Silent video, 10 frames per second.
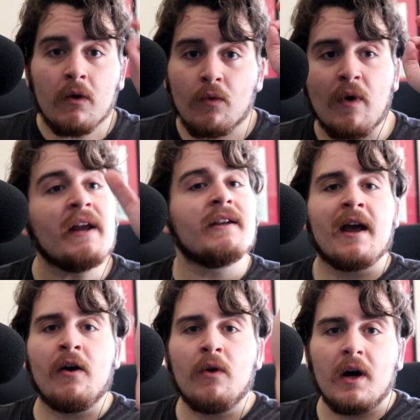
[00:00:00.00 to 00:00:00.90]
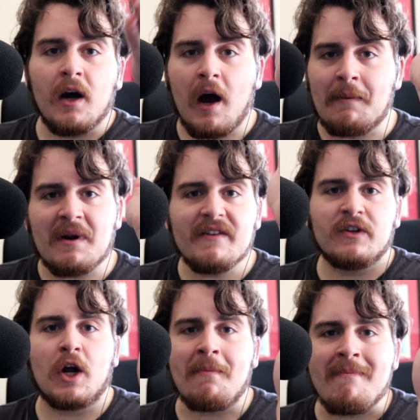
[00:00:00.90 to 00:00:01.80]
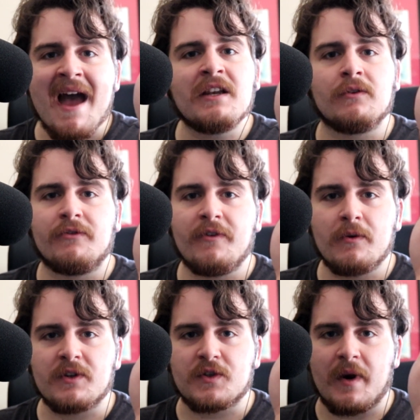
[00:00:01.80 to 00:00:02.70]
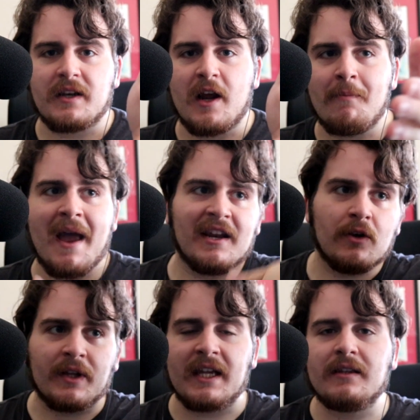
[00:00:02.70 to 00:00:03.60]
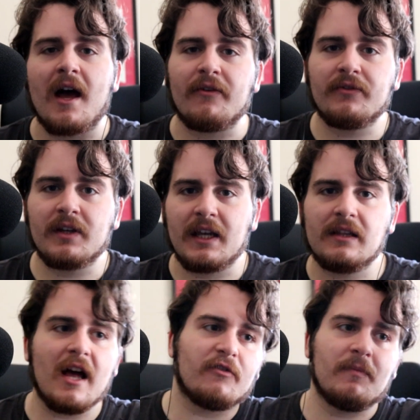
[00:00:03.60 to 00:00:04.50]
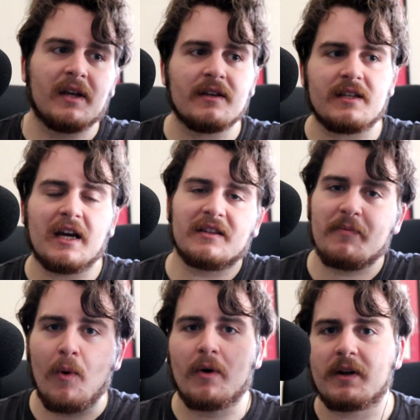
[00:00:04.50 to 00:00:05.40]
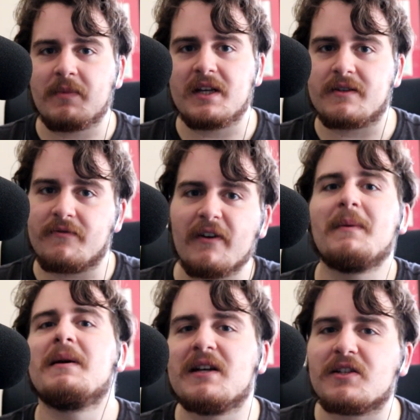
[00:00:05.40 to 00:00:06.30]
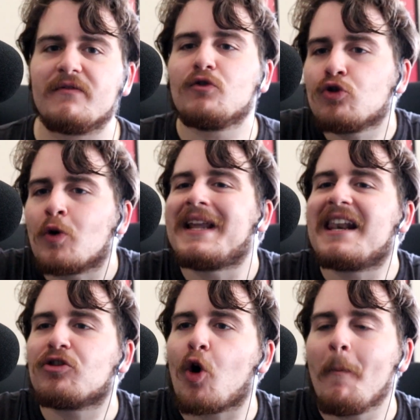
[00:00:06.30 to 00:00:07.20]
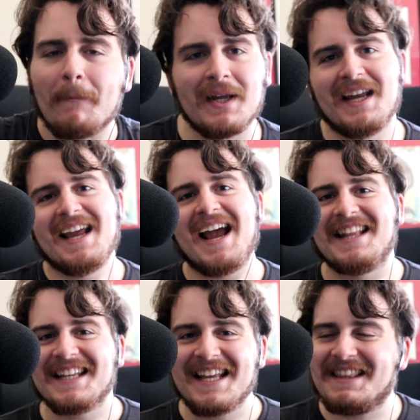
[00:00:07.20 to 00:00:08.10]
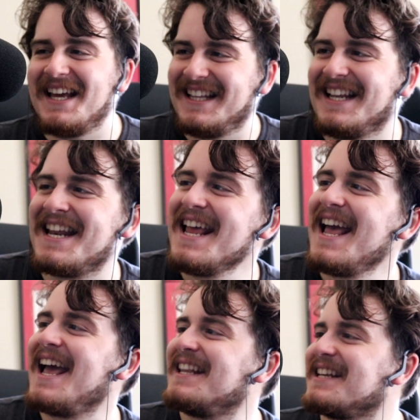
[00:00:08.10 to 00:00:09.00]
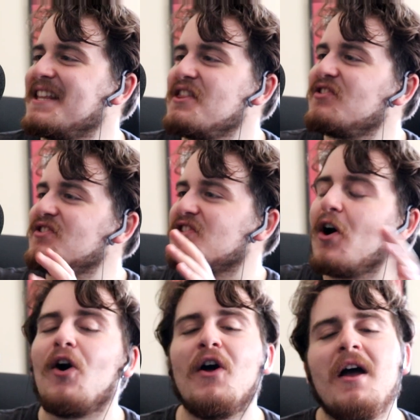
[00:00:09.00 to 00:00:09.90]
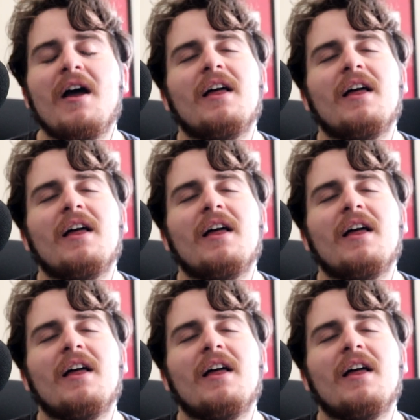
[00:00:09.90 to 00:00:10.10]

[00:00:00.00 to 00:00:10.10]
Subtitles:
Right now, I'm not even on Manuel focus right now. Manuel, he left. He left because he got deported because of Donald Trump, and this is all